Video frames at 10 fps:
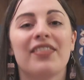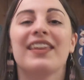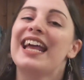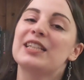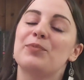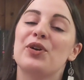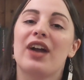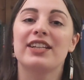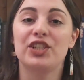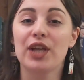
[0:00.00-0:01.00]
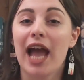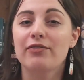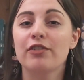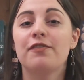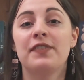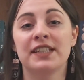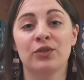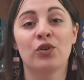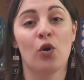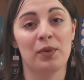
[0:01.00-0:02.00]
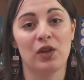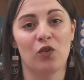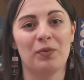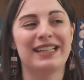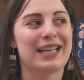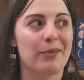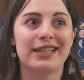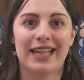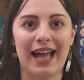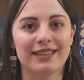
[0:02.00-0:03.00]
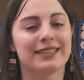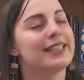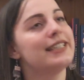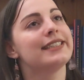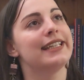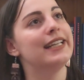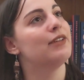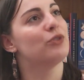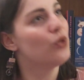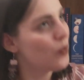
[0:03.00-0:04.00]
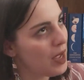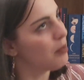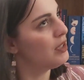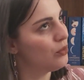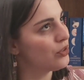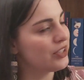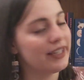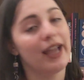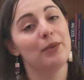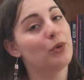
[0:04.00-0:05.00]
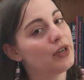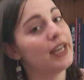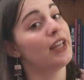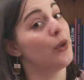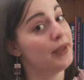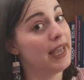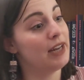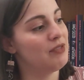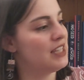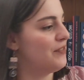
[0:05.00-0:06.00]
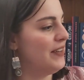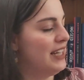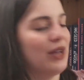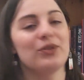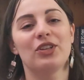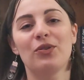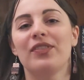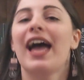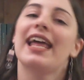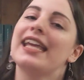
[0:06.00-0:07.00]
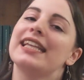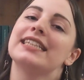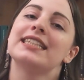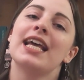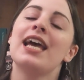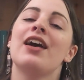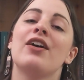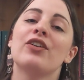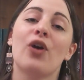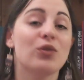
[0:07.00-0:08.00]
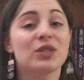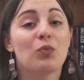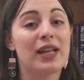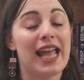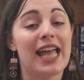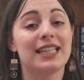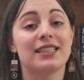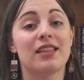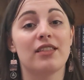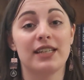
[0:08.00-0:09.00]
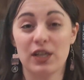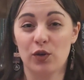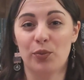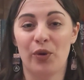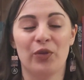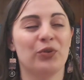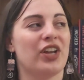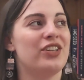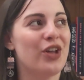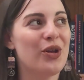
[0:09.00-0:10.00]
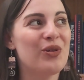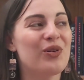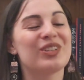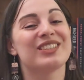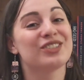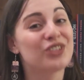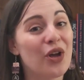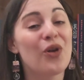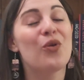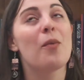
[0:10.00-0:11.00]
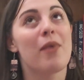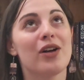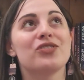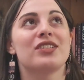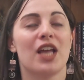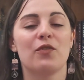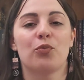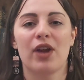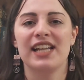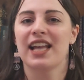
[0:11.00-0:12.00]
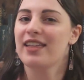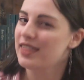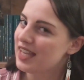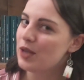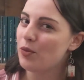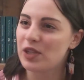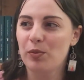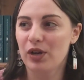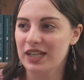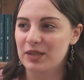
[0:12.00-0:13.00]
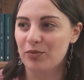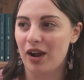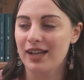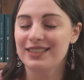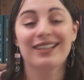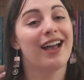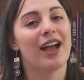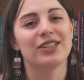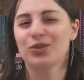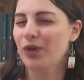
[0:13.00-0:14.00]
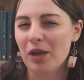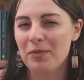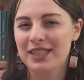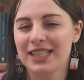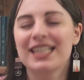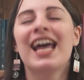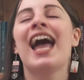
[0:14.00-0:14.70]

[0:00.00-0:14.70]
The next book I do have a physical copy of, but it's at my dad's, and since he lives all the way up in Yorkshire, I'm not going to go get it for this video. So that is Colton Whitehead's The Nickel Boys, which I know got so much deserved praise. I think it won the Pulitzer Prize. I sure hope it did.